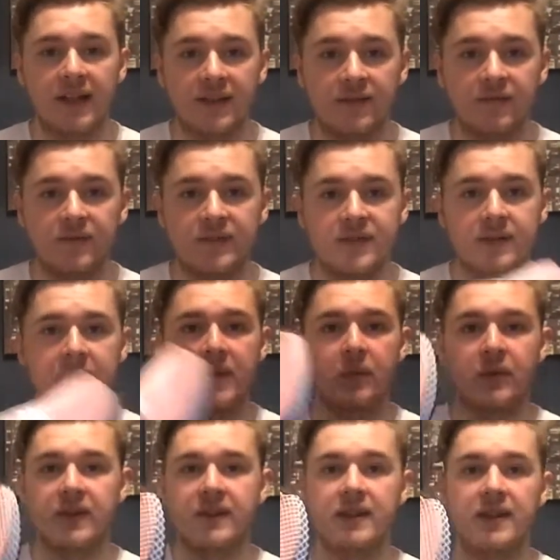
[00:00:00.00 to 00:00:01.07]
And for something
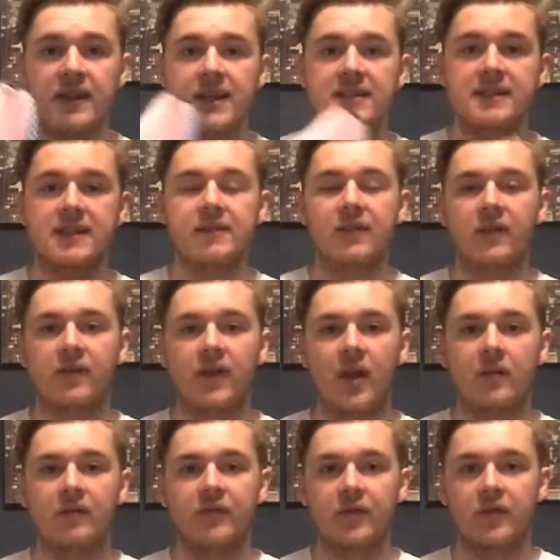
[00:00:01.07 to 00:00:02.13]
with this level of
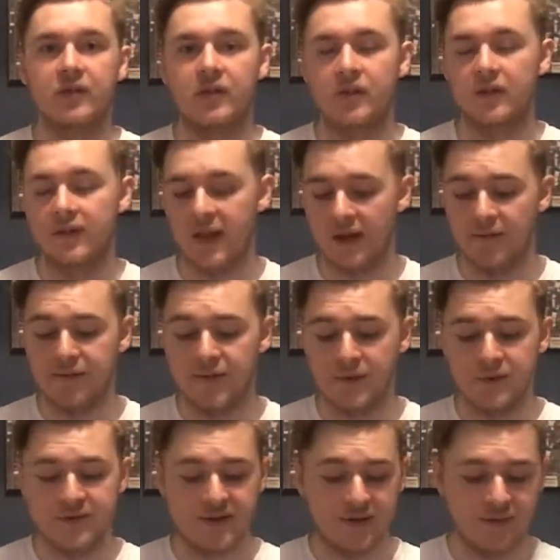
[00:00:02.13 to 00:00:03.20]
comfort that I've
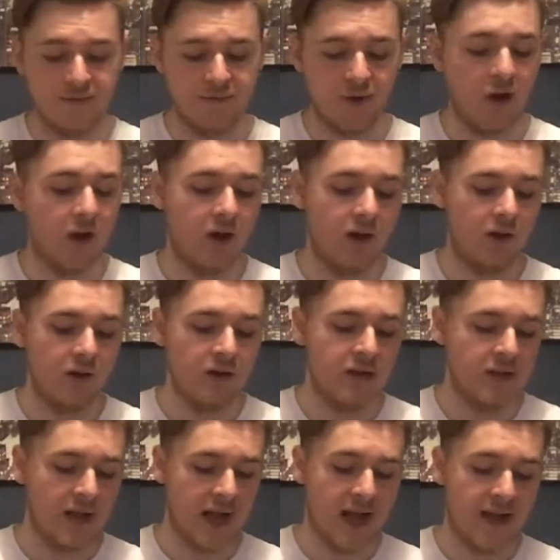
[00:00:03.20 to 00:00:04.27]
felt so far
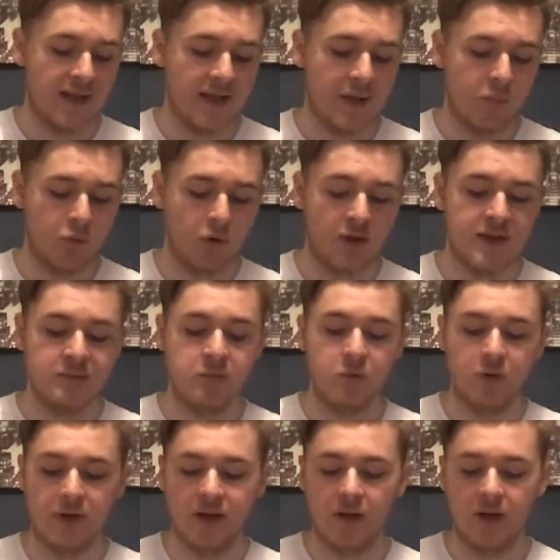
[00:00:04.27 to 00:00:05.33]
at that price
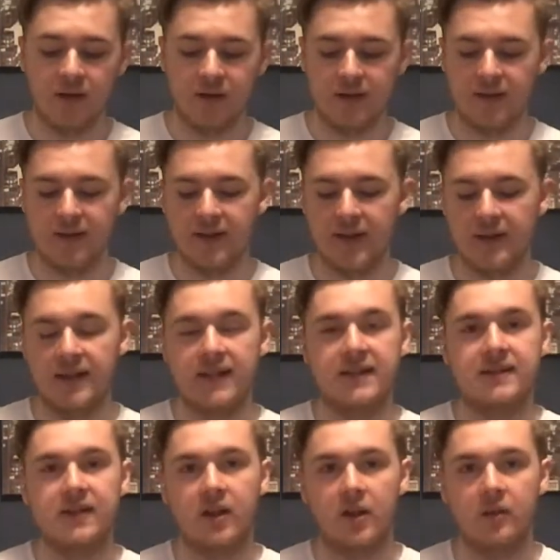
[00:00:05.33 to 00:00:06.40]
point, I think that
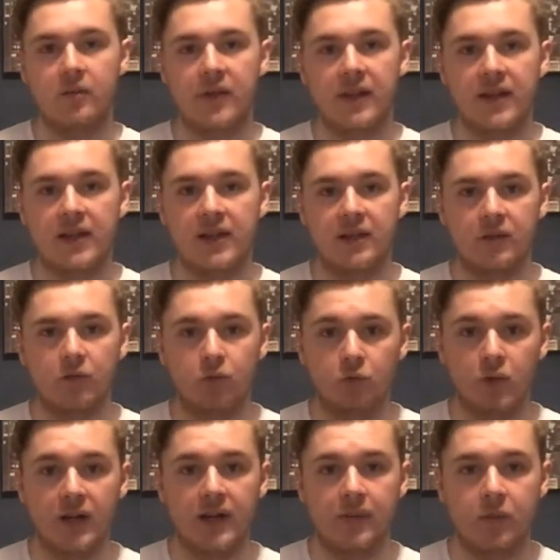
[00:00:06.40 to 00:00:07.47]
these are going to be
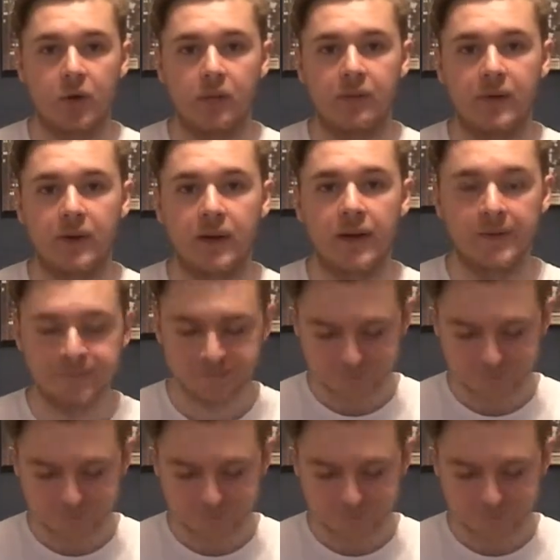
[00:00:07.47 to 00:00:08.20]
really popular.